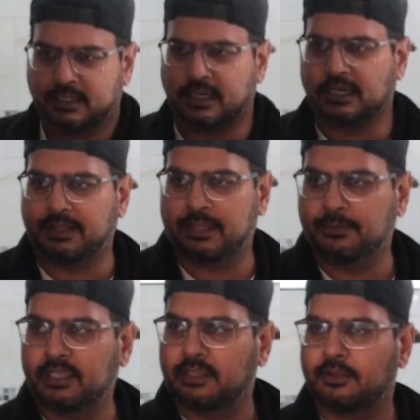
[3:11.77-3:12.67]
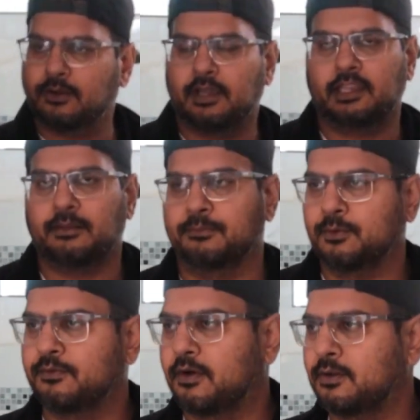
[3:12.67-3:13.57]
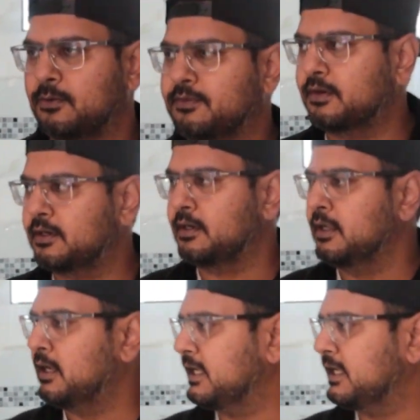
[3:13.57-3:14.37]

and we can go ahead and move on over.